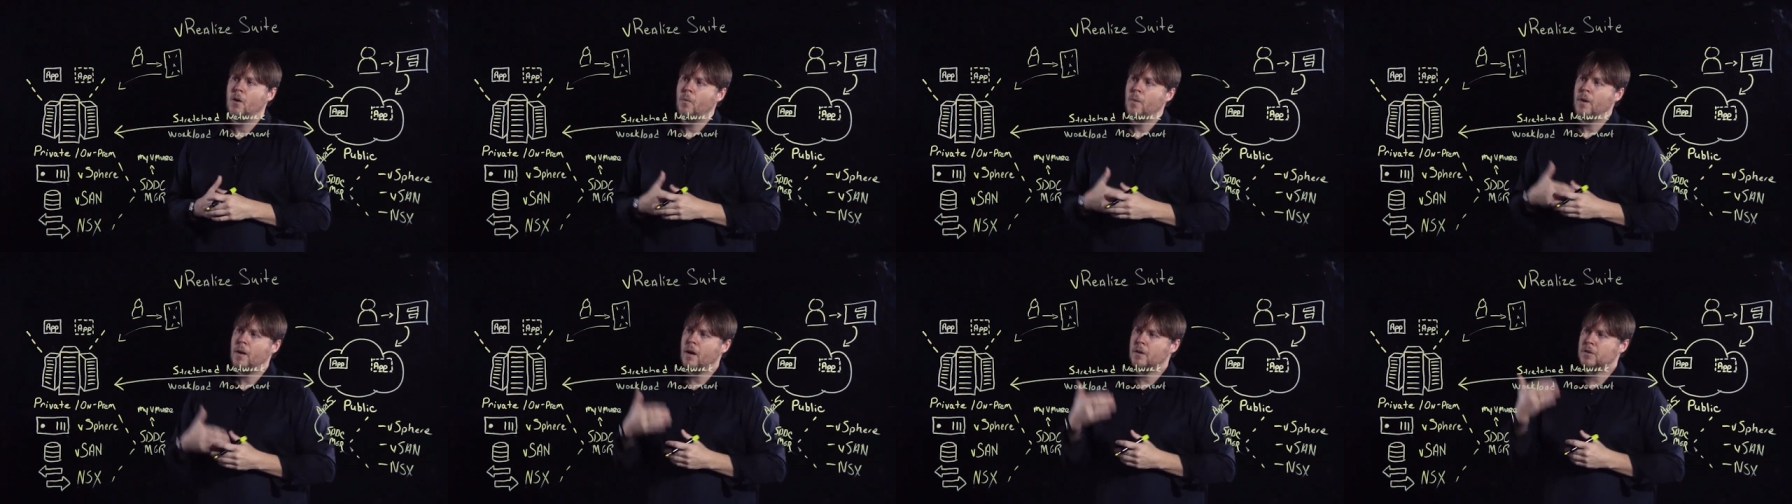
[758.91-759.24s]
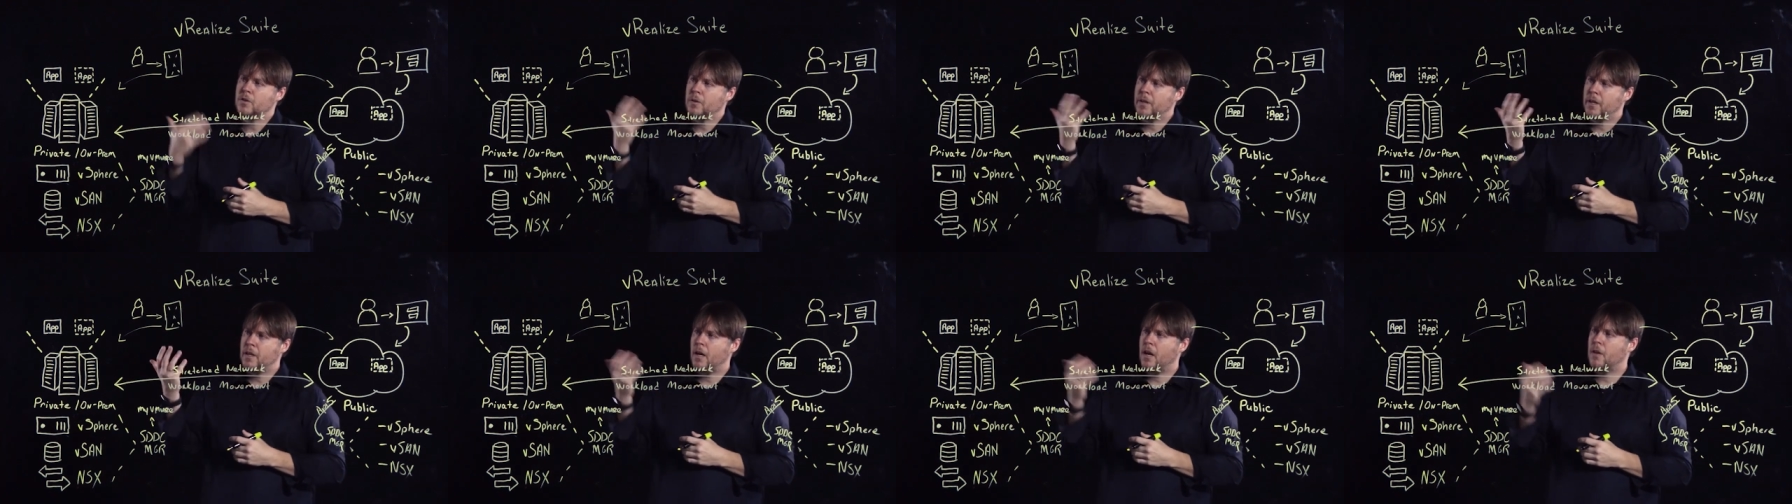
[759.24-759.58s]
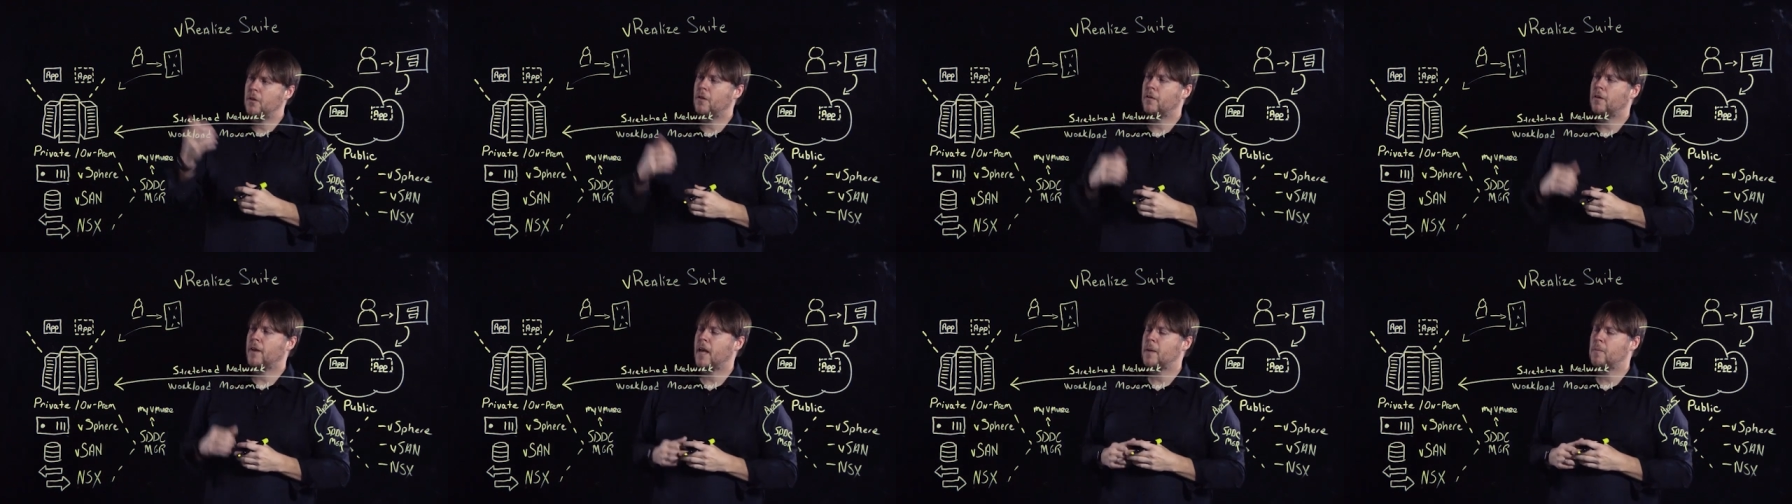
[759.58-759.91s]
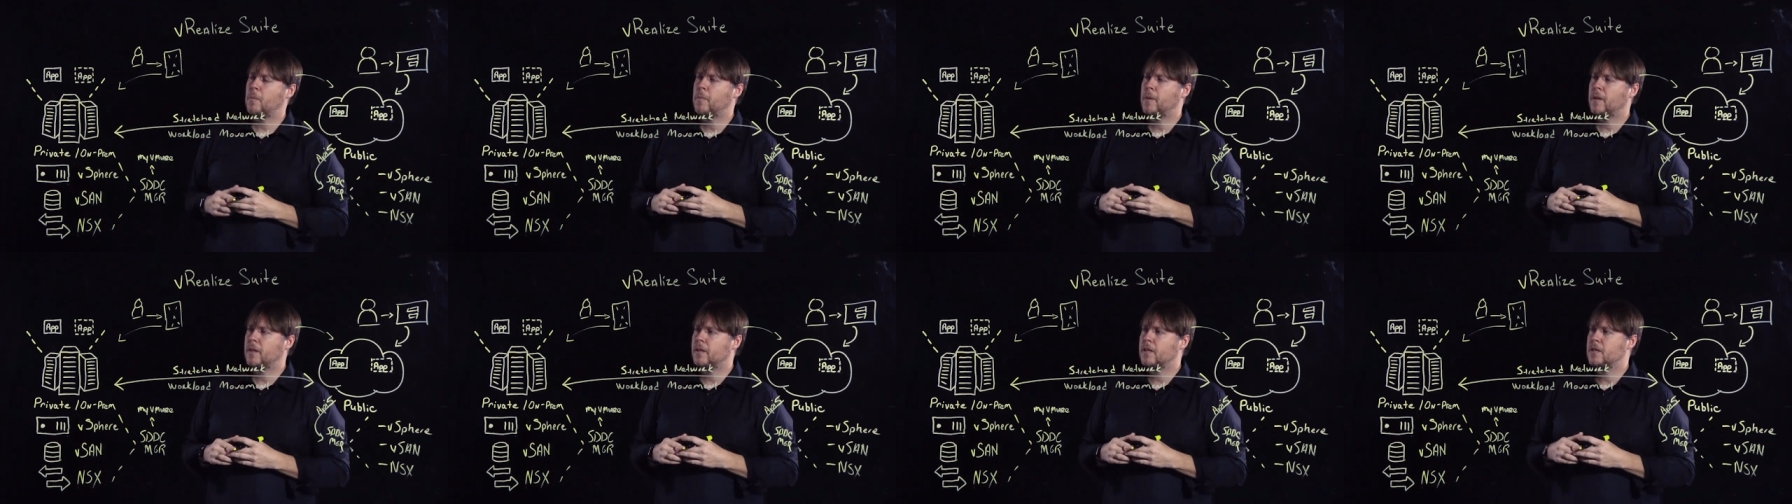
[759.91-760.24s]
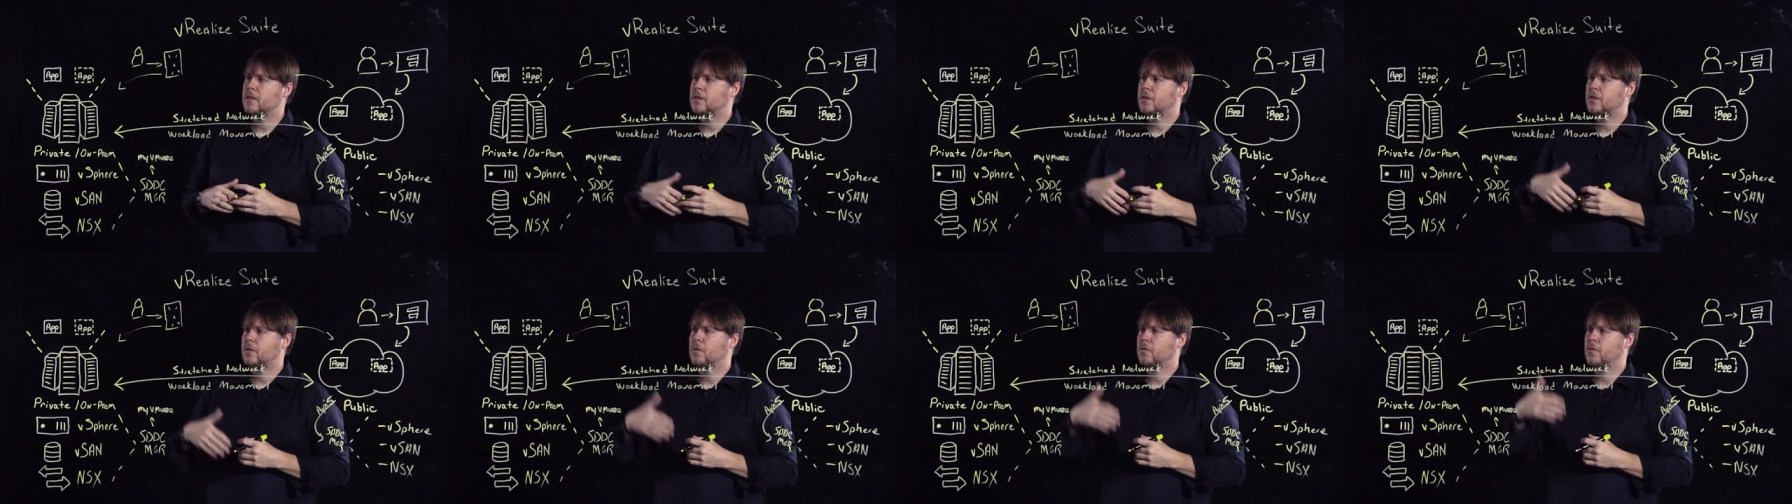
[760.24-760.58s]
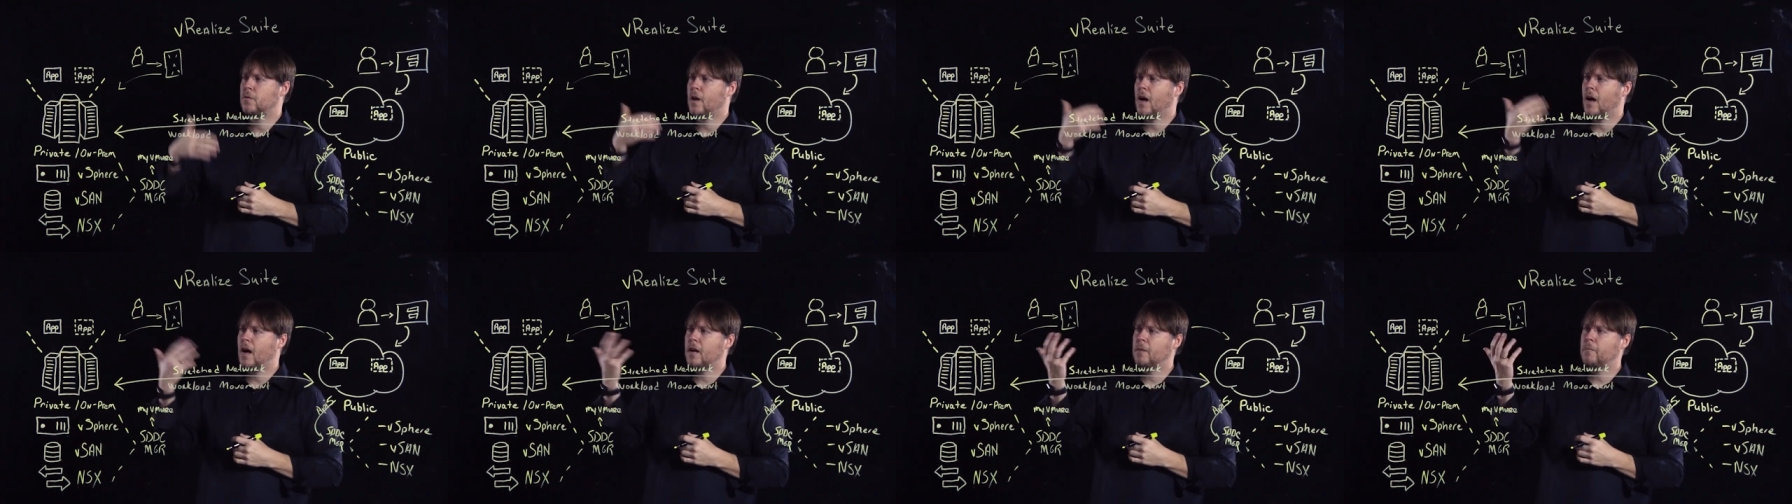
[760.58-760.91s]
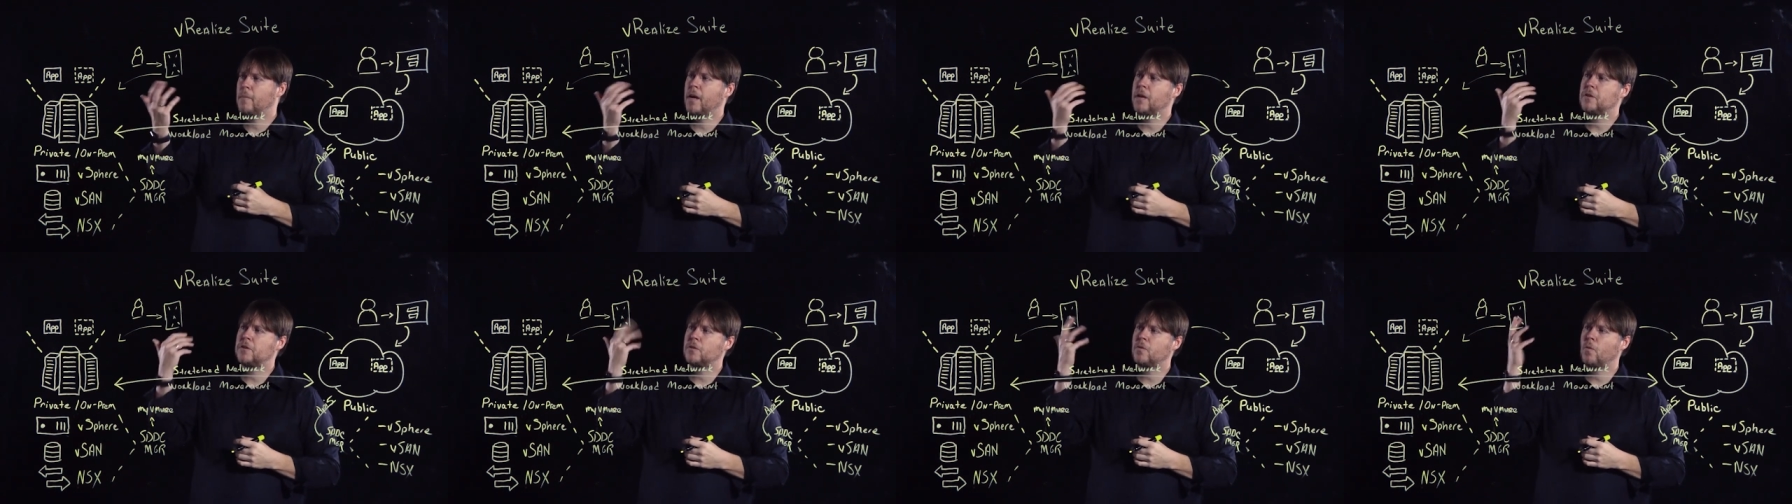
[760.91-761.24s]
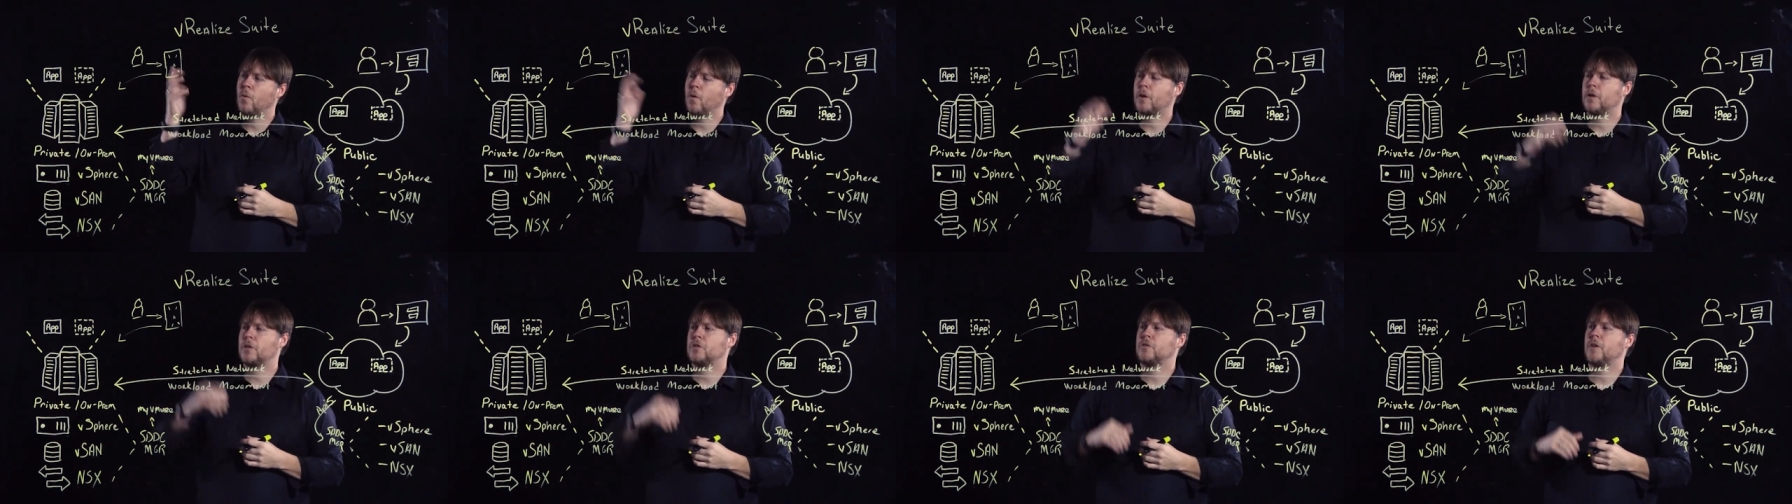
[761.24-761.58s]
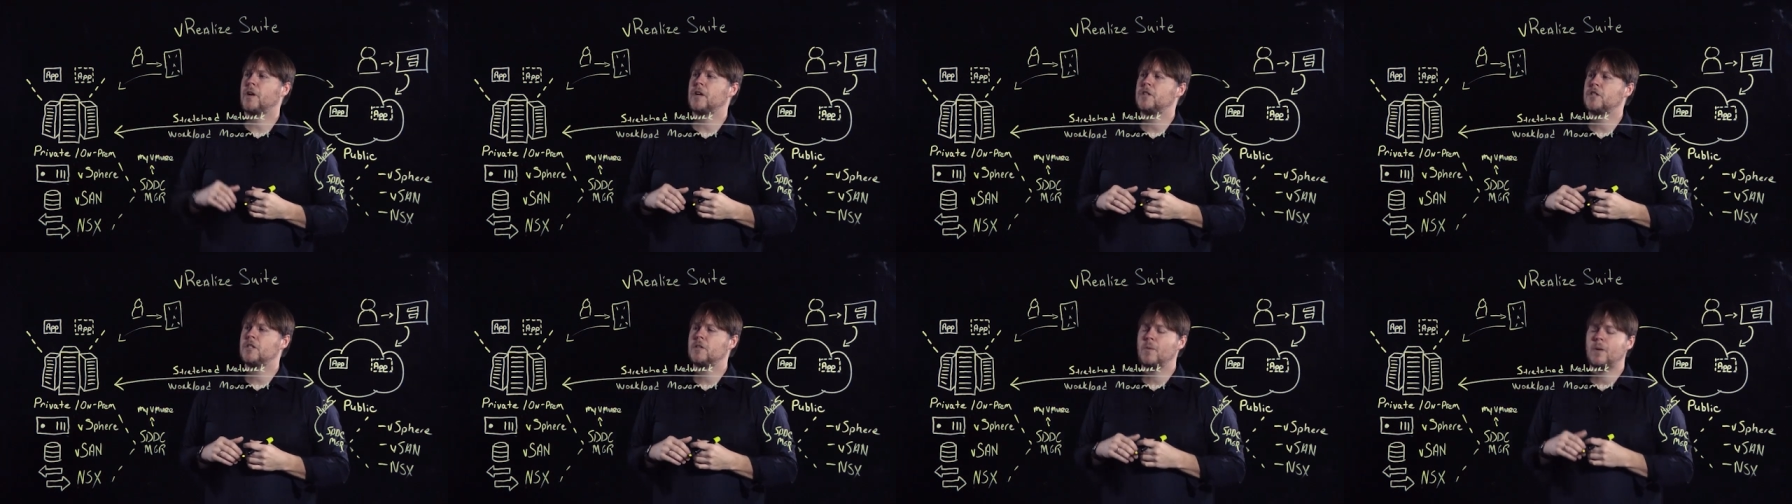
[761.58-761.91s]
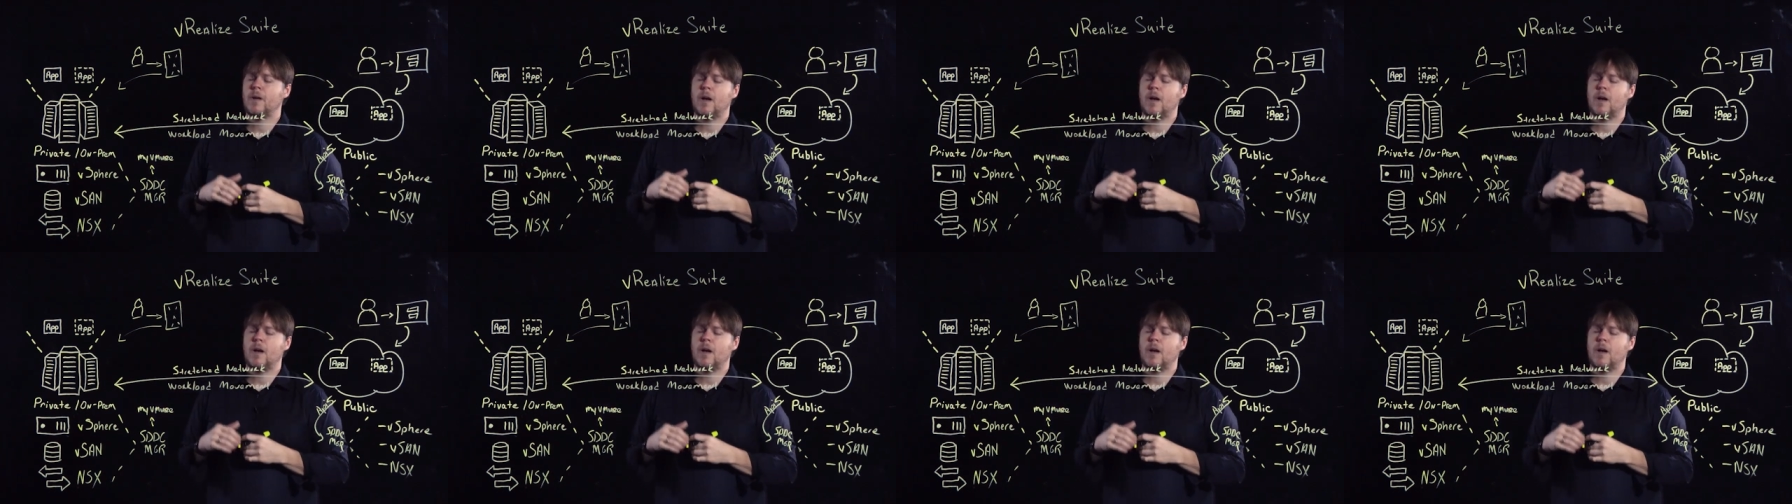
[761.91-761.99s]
We also get other capabilities through the automation orchestration.